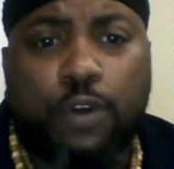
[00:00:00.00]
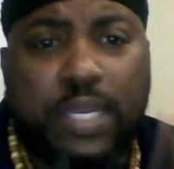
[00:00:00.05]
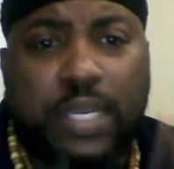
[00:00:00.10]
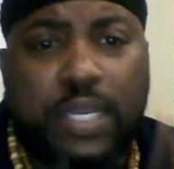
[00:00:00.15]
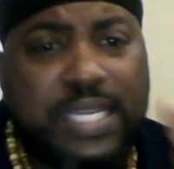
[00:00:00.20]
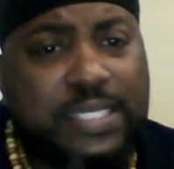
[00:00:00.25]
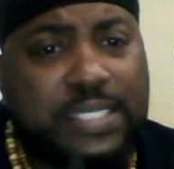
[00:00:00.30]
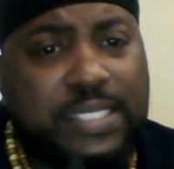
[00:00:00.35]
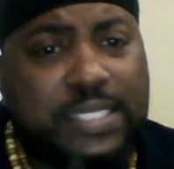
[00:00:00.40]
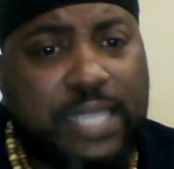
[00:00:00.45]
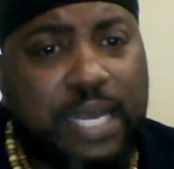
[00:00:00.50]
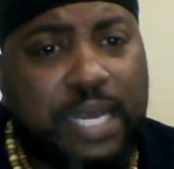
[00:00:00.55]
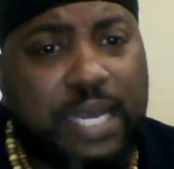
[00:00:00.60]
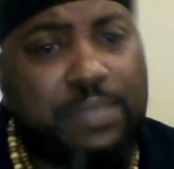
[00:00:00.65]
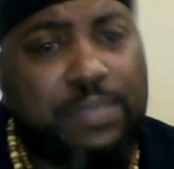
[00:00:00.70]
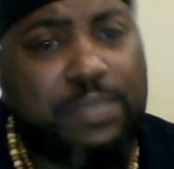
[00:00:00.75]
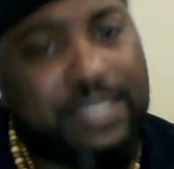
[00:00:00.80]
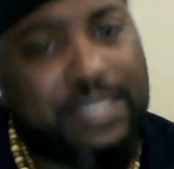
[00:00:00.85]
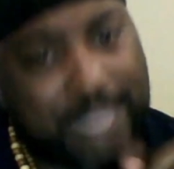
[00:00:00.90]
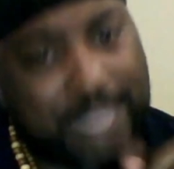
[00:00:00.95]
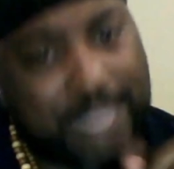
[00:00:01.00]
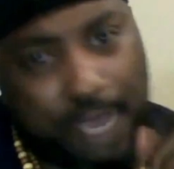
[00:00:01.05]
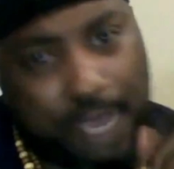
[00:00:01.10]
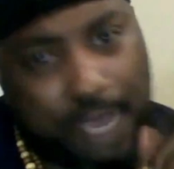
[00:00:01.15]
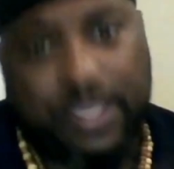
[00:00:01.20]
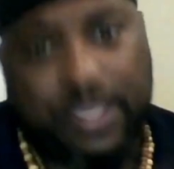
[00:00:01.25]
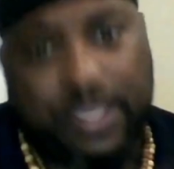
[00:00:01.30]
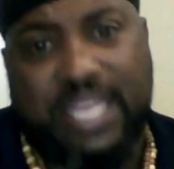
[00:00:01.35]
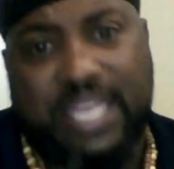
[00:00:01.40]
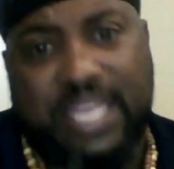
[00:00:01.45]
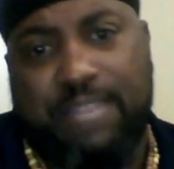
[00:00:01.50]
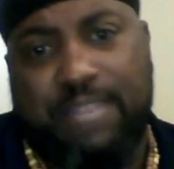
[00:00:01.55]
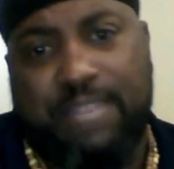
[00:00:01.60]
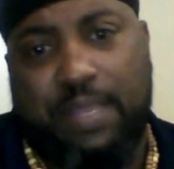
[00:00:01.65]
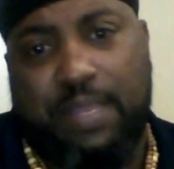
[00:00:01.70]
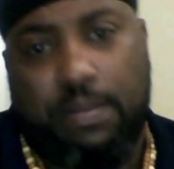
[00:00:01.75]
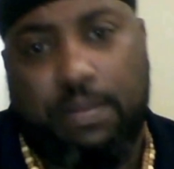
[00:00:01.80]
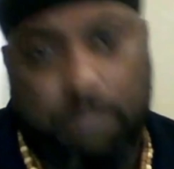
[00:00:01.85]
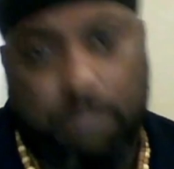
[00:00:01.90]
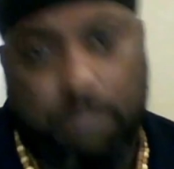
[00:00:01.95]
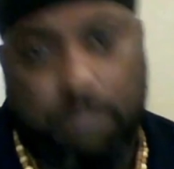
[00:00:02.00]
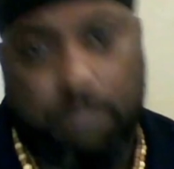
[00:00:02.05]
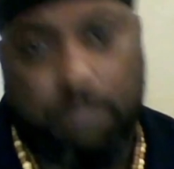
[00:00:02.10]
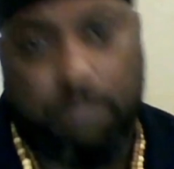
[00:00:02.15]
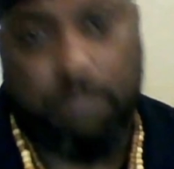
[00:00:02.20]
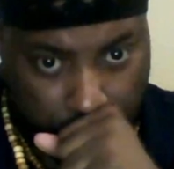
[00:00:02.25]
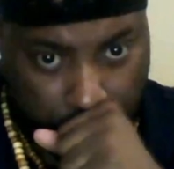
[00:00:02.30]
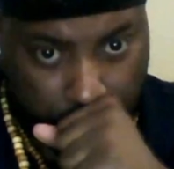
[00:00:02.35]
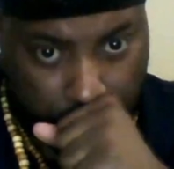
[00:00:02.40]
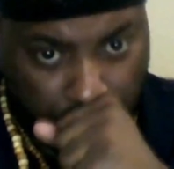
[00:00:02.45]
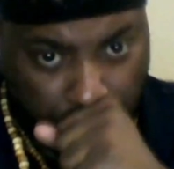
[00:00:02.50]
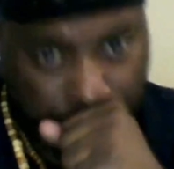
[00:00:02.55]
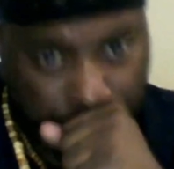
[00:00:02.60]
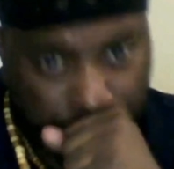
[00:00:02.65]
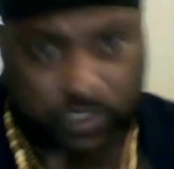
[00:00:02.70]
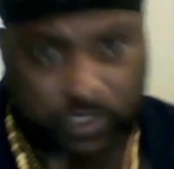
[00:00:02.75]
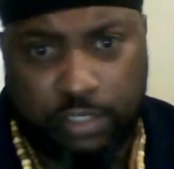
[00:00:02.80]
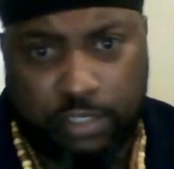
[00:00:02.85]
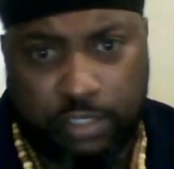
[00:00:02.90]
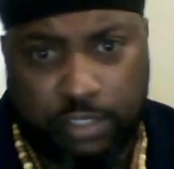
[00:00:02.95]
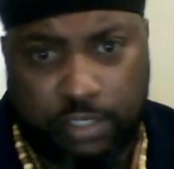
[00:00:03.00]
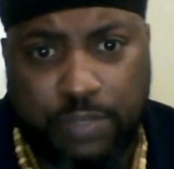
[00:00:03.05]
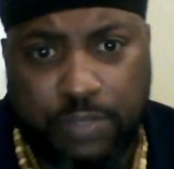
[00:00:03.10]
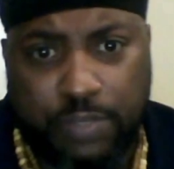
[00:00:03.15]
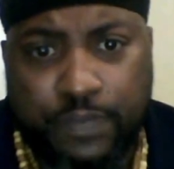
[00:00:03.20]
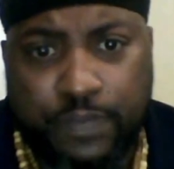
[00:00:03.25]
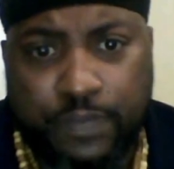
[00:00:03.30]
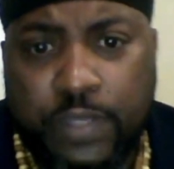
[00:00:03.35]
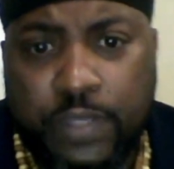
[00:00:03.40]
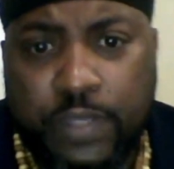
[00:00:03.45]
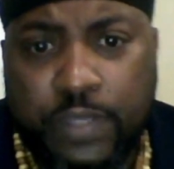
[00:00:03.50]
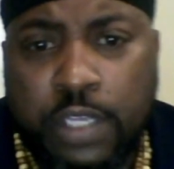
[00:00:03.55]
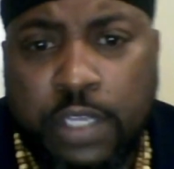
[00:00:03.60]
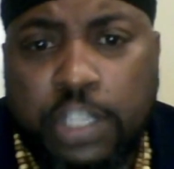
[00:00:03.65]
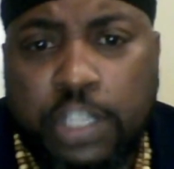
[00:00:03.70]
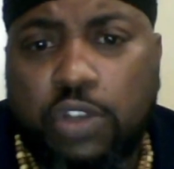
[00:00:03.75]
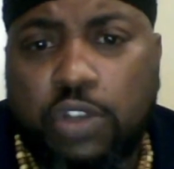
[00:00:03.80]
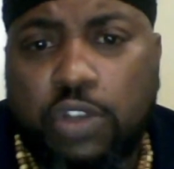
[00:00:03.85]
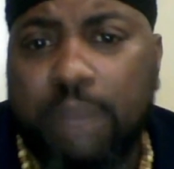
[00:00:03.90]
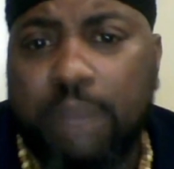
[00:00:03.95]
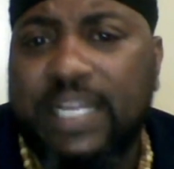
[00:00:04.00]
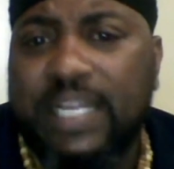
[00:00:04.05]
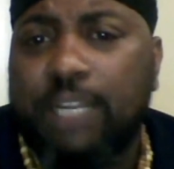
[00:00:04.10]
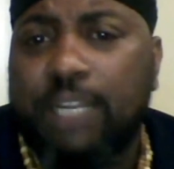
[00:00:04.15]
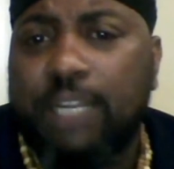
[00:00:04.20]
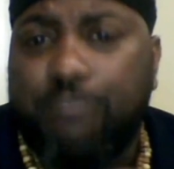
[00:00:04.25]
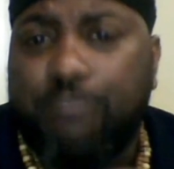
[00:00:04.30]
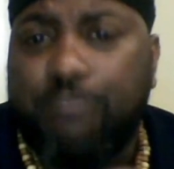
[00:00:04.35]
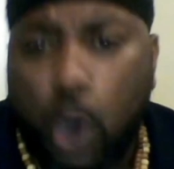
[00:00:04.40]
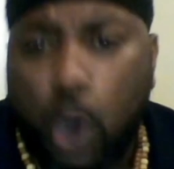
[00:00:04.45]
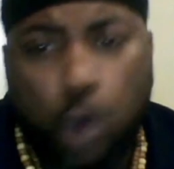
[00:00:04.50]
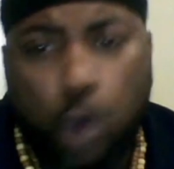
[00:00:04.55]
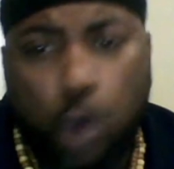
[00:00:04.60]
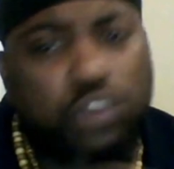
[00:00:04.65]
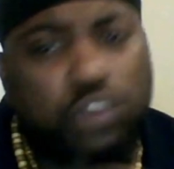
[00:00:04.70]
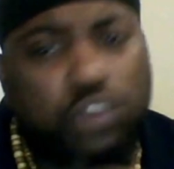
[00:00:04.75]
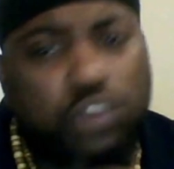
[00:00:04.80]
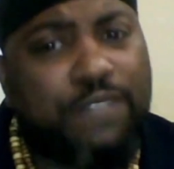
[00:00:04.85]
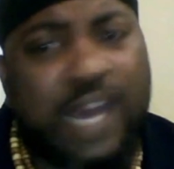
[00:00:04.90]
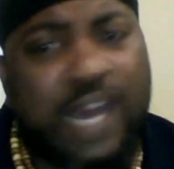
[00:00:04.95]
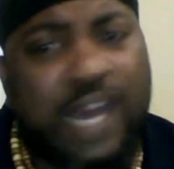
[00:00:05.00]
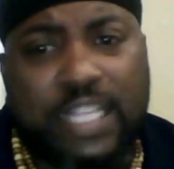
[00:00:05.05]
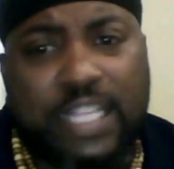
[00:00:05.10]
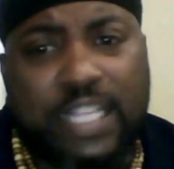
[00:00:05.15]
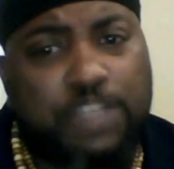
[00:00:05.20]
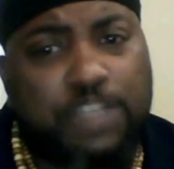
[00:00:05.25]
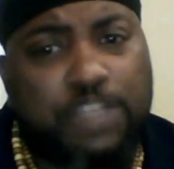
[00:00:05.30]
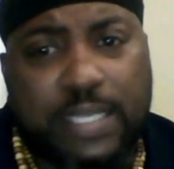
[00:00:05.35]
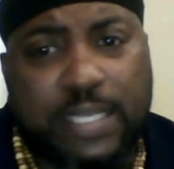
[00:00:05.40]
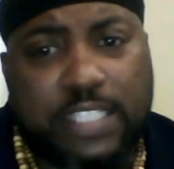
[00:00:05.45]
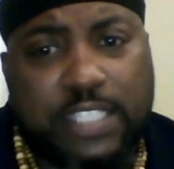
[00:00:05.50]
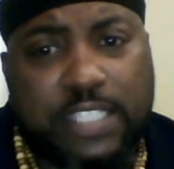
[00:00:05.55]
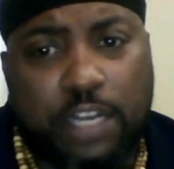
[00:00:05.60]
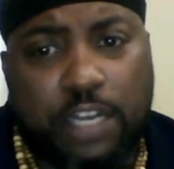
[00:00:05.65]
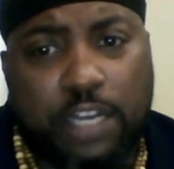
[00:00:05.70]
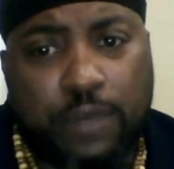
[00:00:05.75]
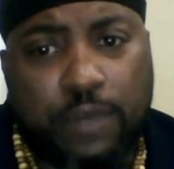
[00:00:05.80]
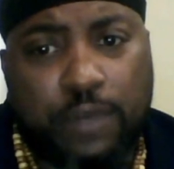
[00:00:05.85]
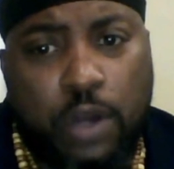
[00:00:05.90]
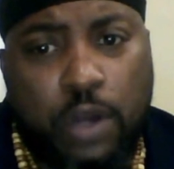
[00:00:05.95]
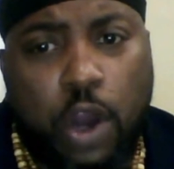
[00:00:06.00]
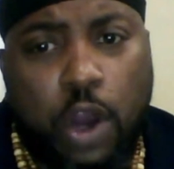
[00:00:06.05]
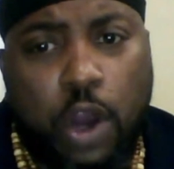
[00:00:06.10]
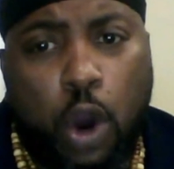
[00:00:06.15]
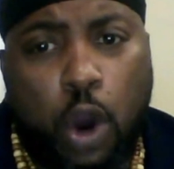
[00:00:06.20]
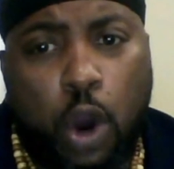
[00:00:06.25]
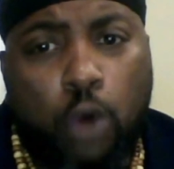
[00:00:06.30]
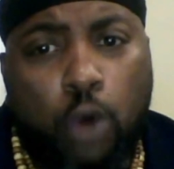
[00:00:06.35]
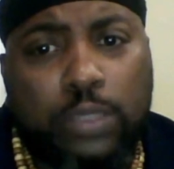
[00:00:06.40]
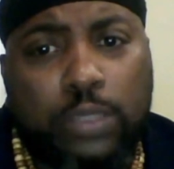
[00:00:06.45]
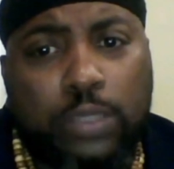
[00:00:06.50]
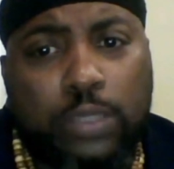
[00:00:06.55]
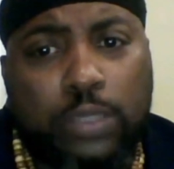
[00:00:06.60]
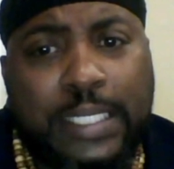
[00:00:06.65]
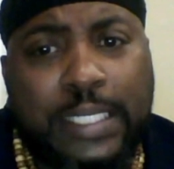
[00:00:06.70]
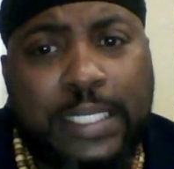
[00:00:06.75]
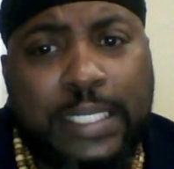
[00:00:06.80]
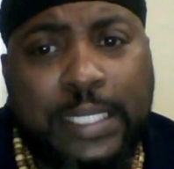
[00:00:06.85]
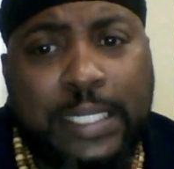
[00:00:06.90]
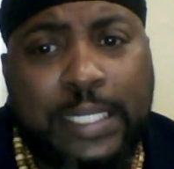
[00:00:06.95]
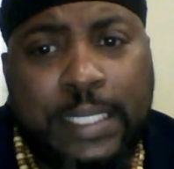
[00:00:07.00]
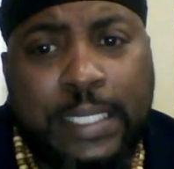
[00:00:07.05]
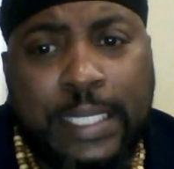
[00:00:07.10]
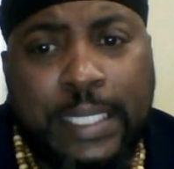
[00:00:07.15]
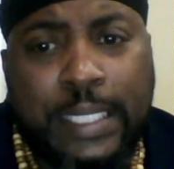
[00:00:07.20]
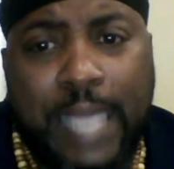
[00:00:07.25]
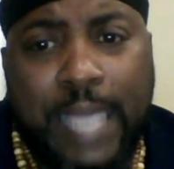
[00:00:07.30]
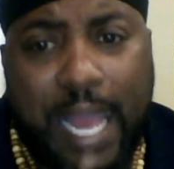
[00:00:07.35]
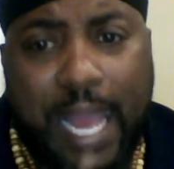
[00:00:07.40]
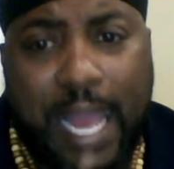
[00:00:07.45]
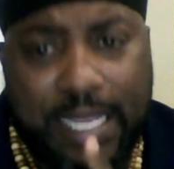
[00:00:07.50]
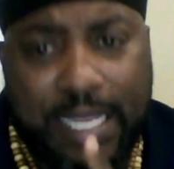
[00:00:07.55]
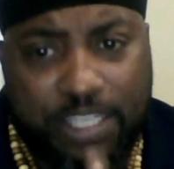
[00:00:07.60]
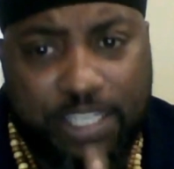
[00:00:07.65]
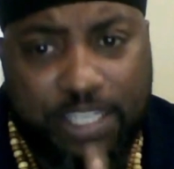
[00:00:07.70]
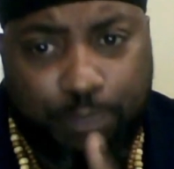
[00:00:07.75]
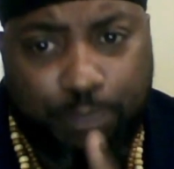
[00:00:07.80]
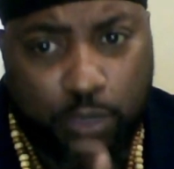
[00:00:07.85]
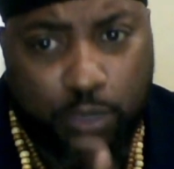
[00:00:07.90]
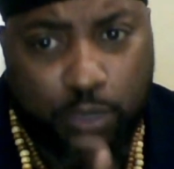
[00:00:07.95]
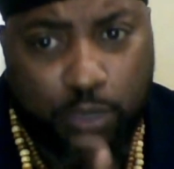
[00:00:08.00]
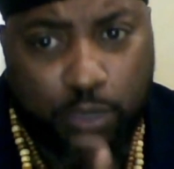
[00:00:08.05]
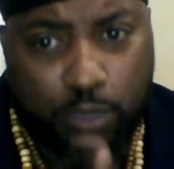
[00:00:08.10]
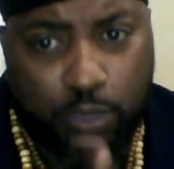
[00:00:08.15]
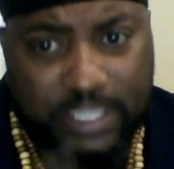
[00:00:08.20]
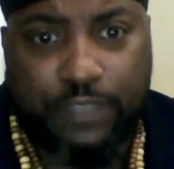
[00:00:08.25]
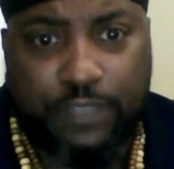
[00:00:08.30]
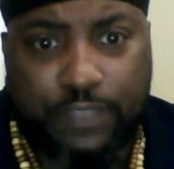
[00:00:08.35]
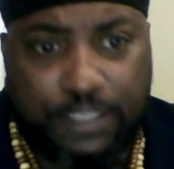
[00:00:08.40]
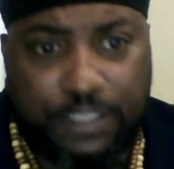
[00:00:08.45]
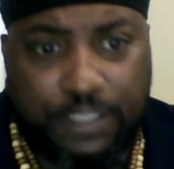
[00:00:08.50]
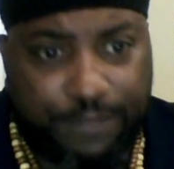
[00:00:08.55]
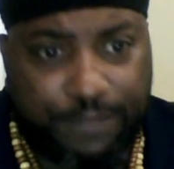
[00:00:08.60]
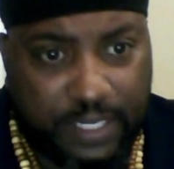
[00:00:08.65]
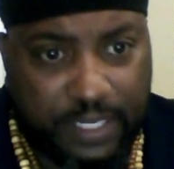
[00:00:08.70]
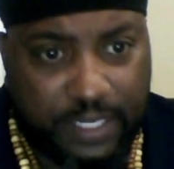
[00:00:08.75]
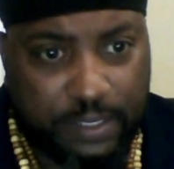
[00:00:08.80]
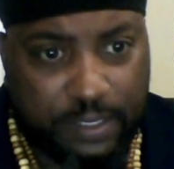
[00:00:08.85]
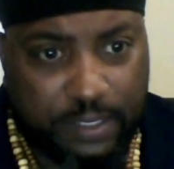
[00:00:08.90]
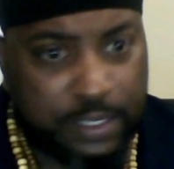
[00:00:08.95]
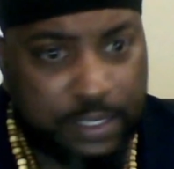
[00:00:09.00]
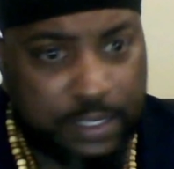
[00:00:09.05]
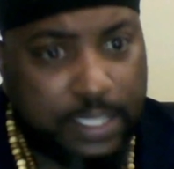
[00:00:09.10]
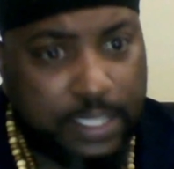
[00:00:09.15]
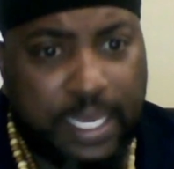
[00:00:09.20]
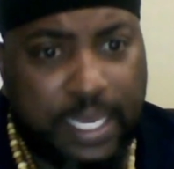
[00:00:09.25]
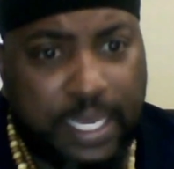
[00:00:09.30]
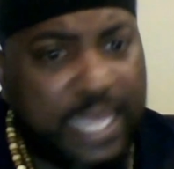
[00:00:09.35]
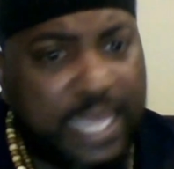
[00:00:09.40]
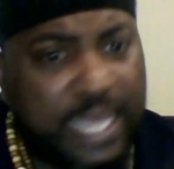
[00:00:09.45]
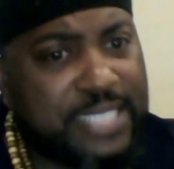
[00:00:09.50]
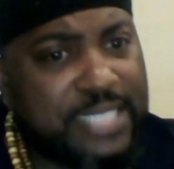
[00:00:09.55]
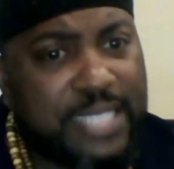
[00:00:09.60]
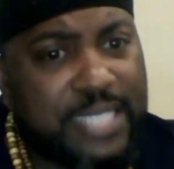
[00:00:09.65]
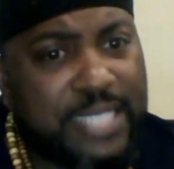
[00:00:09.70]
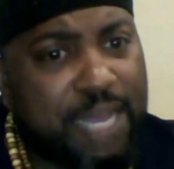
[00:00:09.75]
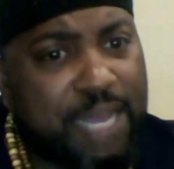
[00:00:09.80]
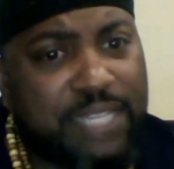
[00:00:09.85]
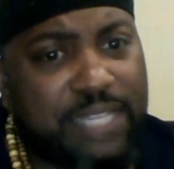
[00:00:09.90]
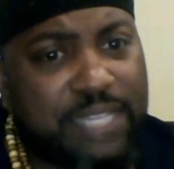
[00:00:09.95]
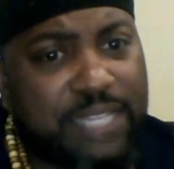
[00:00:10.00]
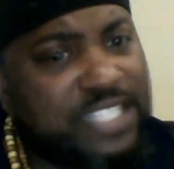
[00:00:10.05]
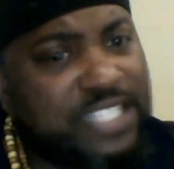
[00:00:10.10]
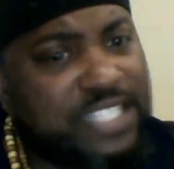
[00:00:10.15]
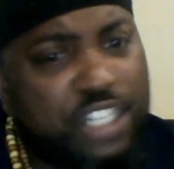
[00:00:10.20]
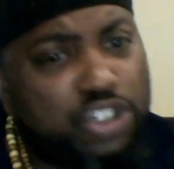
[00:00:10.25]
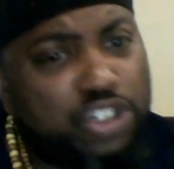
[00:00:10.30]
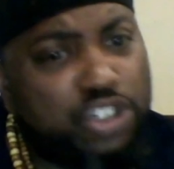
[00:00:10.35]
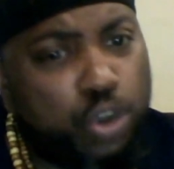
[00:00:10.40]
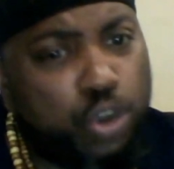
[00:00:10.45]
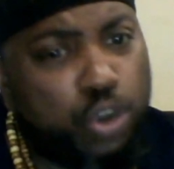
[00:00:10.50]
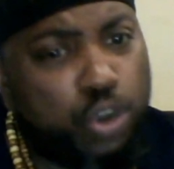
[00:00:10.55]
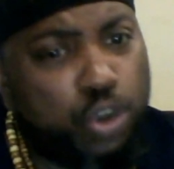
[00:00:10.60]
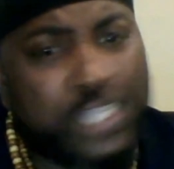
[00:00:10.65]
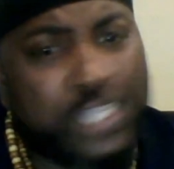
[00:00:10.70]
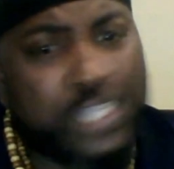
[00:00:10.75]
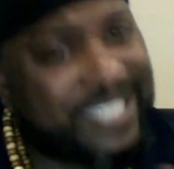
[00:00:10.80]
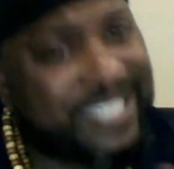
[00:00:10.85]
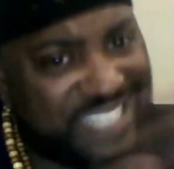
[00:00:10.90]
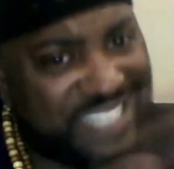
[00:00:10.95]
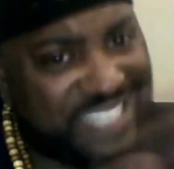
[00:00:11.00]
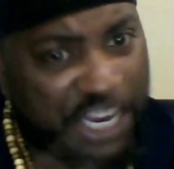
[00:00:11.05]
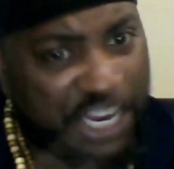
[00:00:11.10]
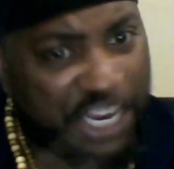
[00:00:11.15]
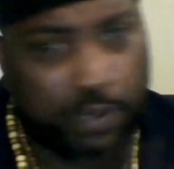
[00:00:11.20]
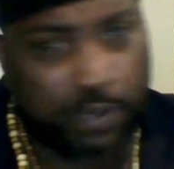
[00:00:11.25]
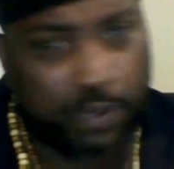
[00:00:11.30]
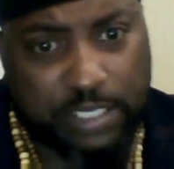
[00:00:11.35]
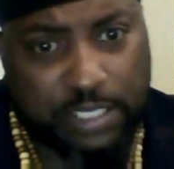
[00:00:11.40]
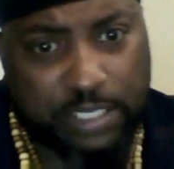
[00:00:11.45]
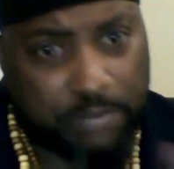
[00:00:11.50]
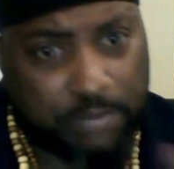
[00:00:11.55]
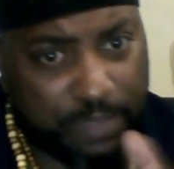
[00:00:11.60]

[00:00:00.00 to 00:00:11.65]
Therefore, Islam is now the enemy. Excuse me. So I'm not opposed to violence myself, only I support self-defense. Islam doesn't endorse terrorism.